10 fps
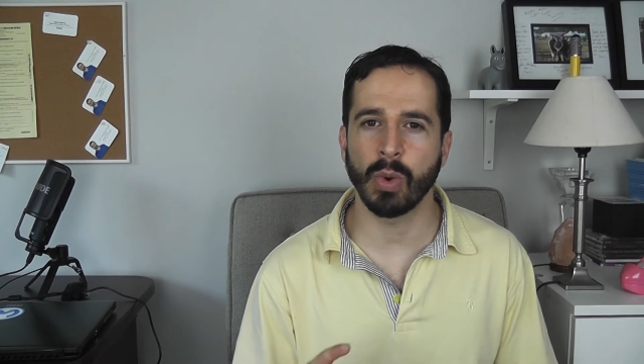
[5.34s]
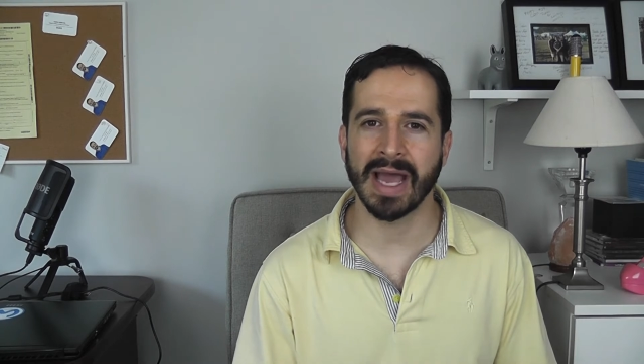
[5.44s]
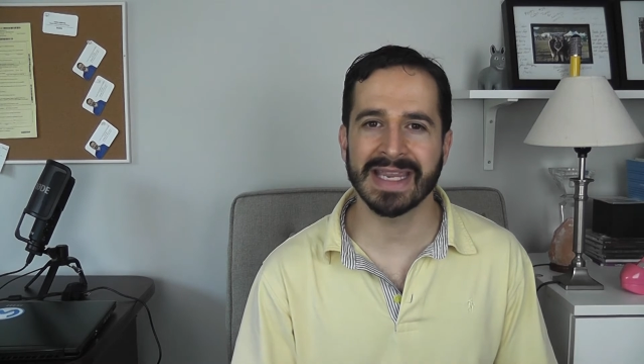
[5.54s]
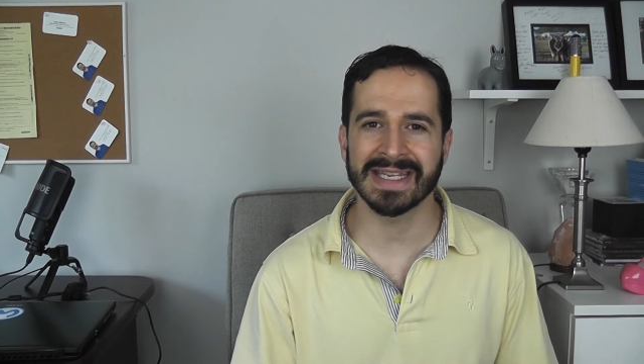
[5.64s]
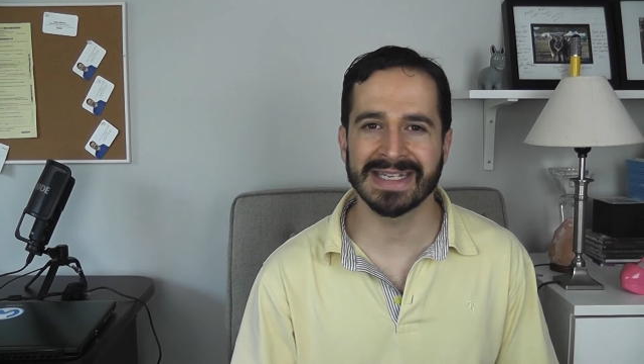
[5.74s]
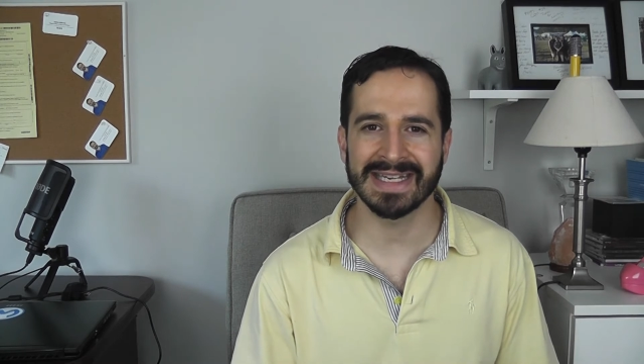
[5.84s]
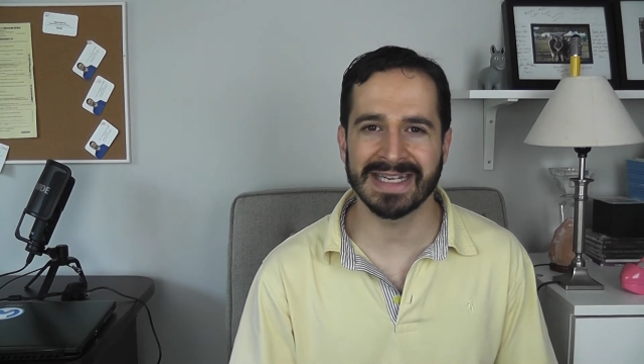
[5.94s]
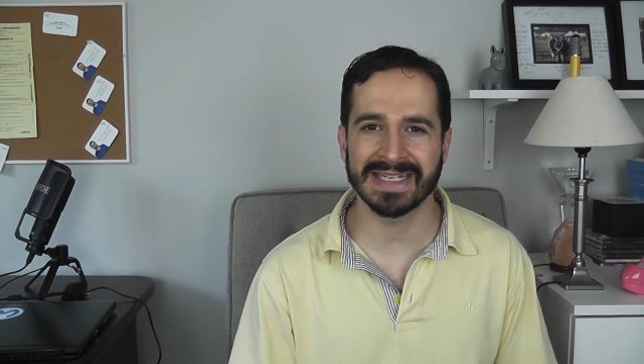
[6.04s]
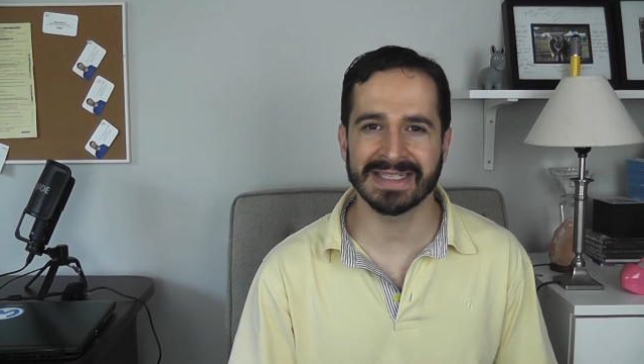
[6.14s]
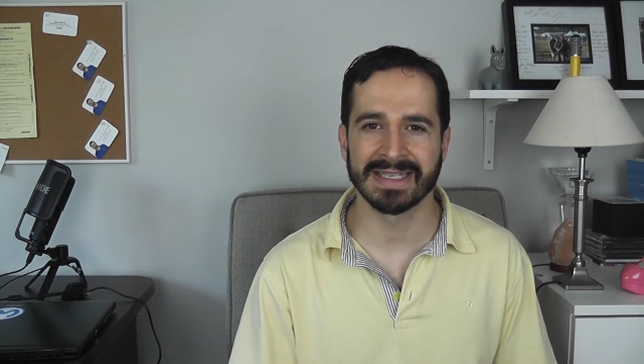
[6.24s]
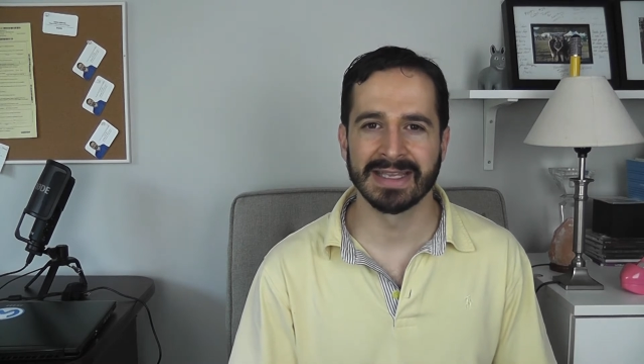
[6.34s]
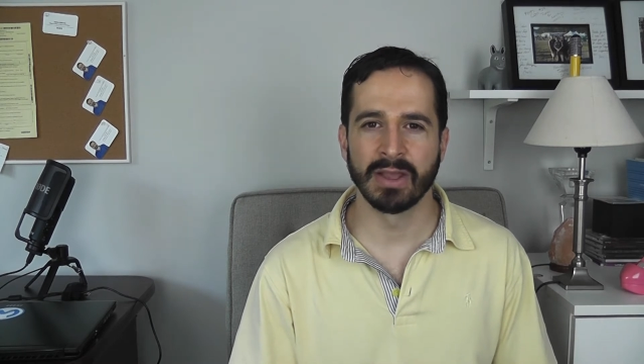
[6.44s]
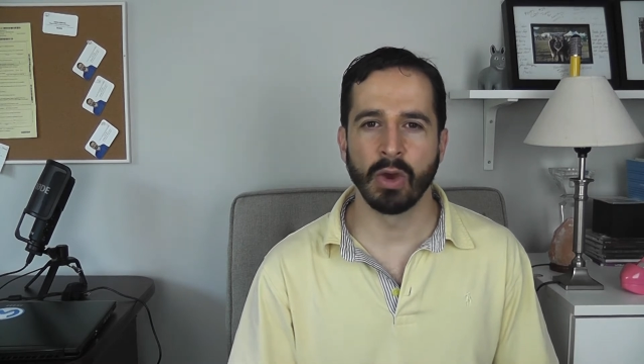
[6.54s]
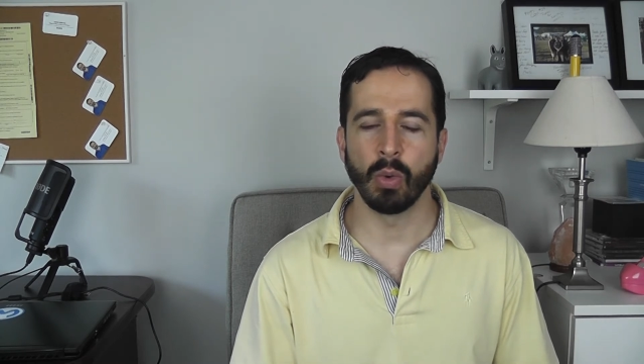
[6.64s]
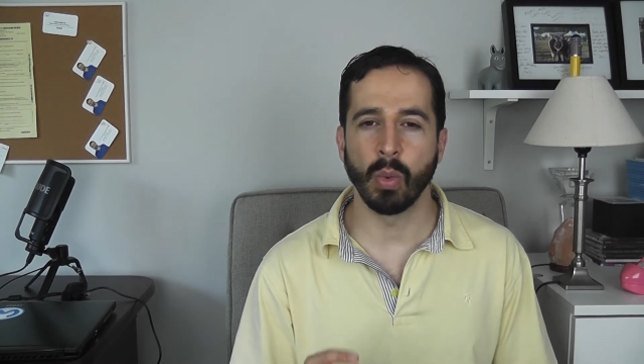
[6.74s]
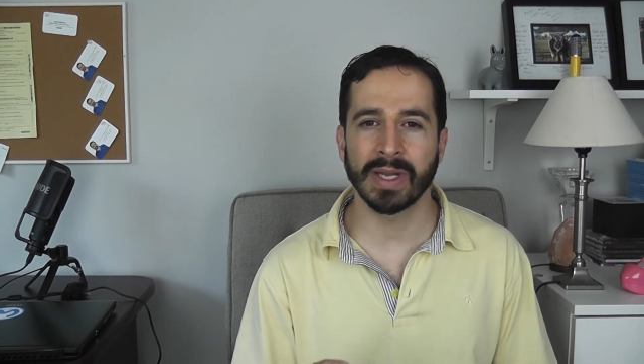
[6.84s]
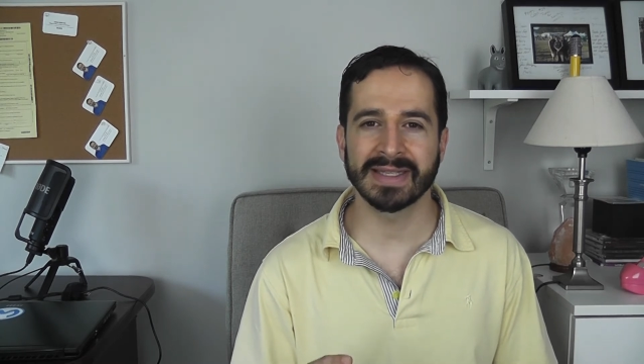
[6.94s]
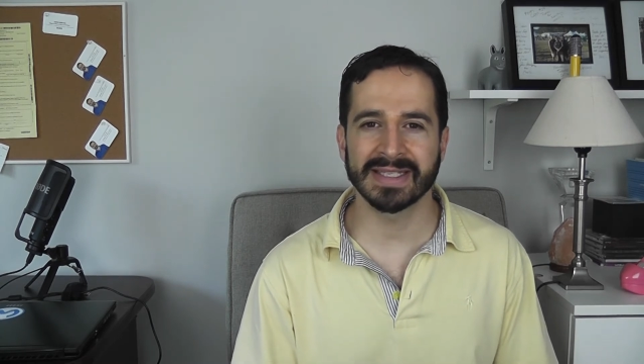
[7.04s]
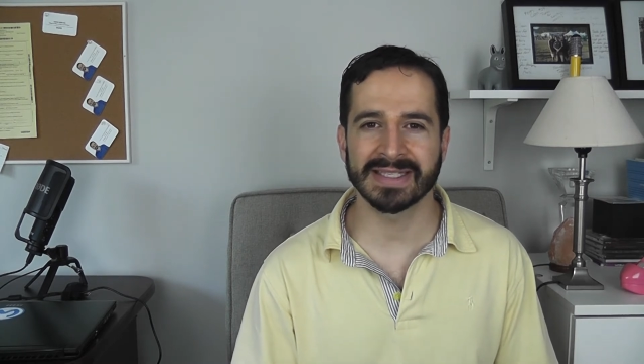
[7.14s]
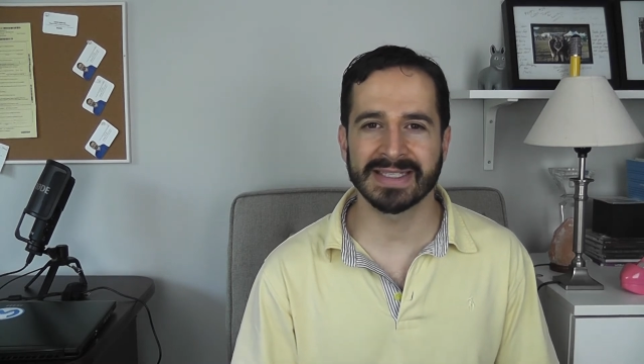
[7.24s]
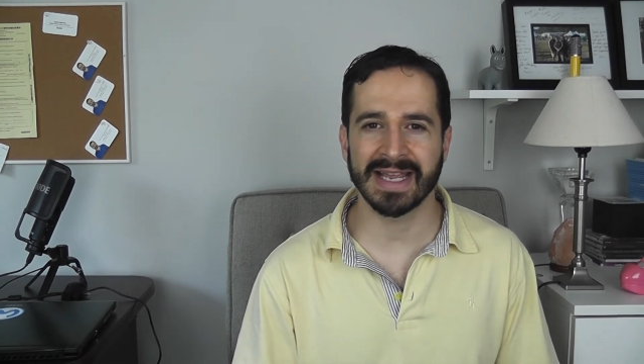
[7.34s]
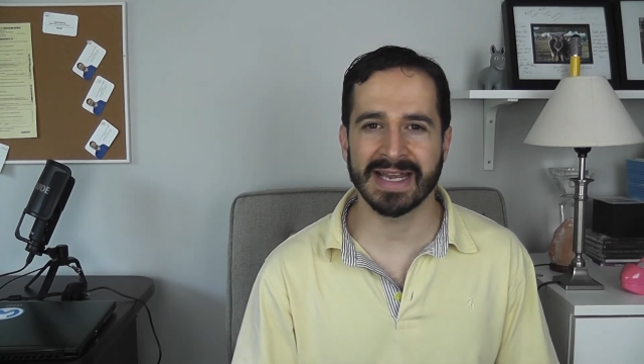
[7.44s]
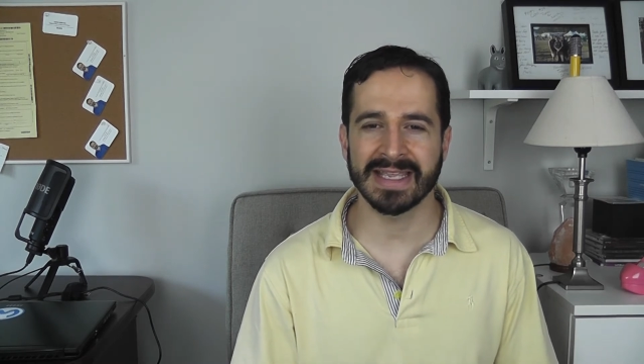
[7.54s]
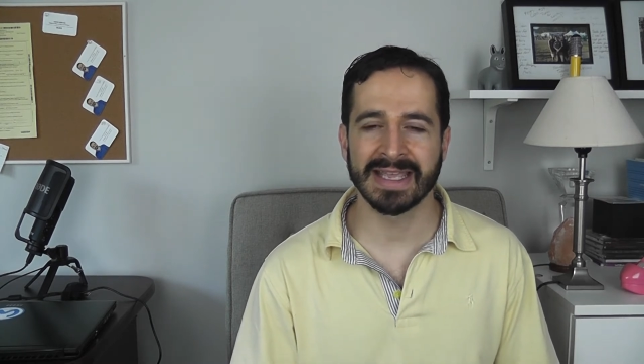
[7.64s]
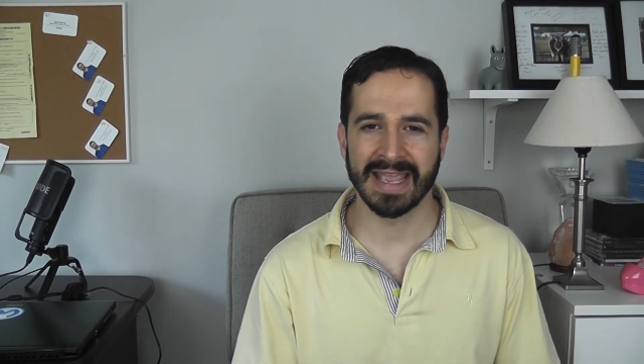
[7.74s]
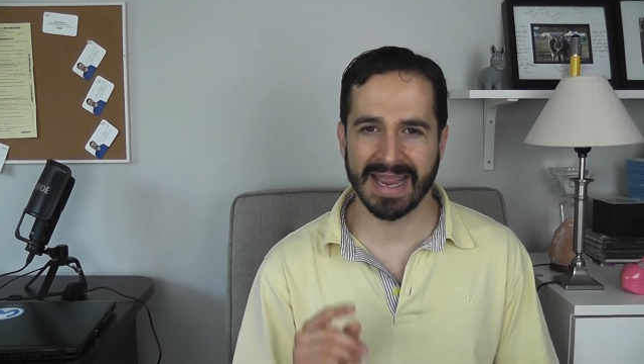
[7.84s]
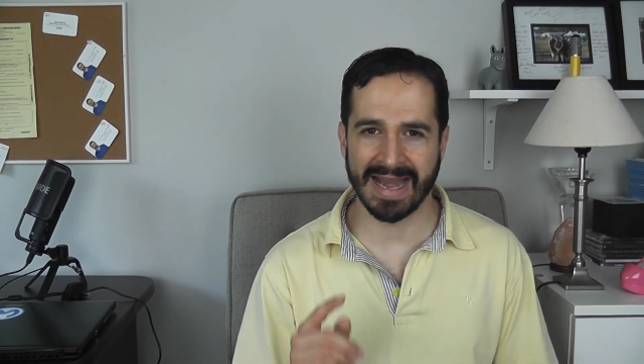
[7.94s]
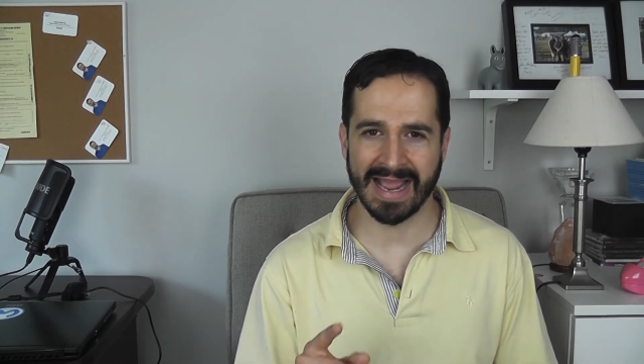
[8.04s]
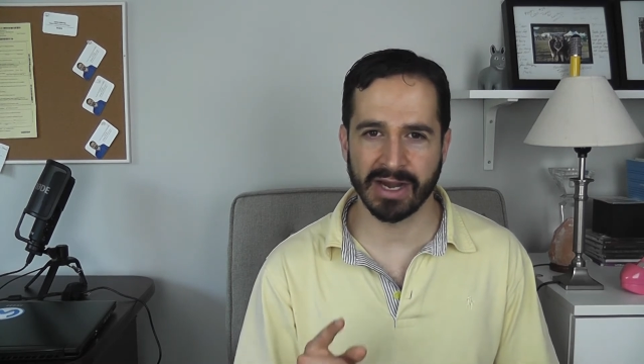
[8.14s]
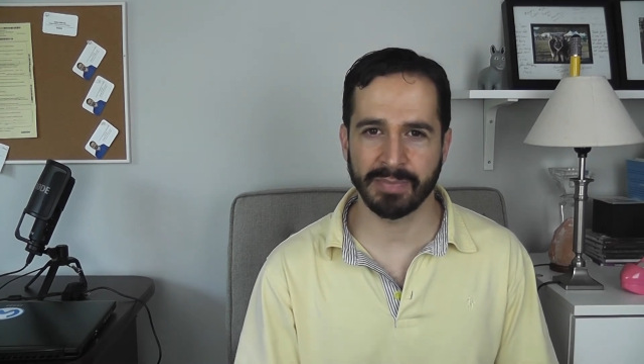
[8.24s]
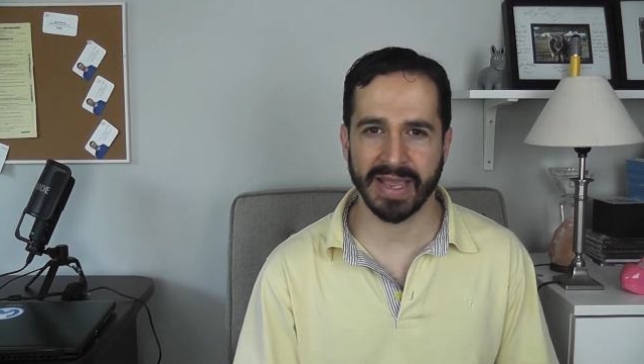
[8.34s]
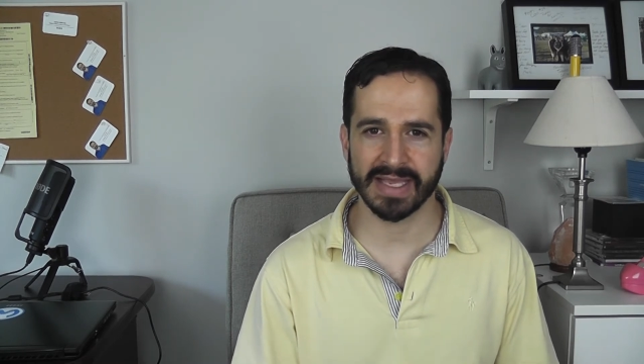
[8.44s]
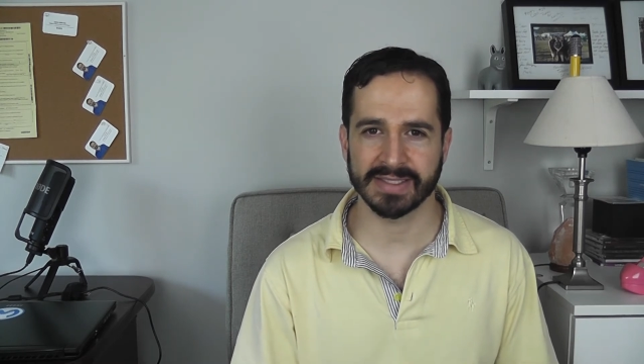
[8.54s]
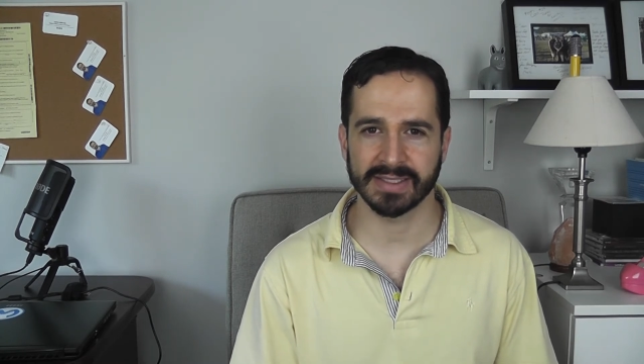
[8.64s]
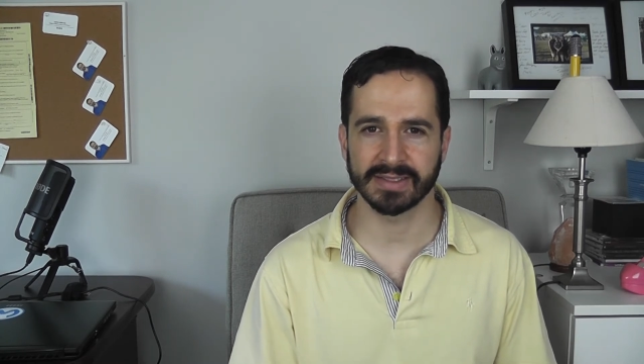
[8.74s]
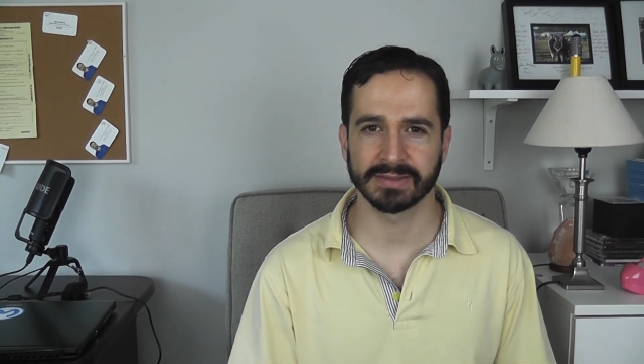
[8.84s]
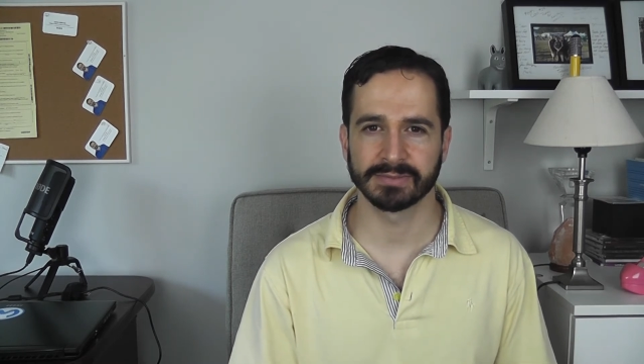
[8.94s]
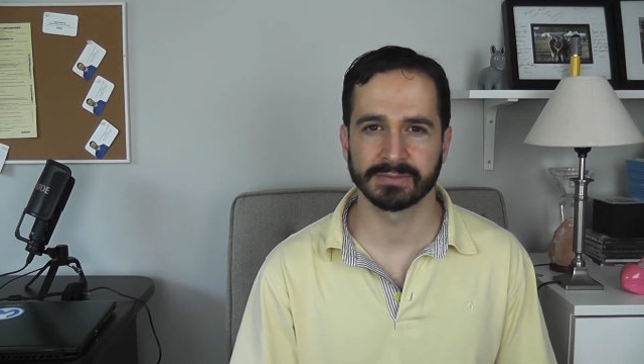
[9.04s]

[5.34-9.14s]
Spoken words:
why you need it, what to study, and how to pass it.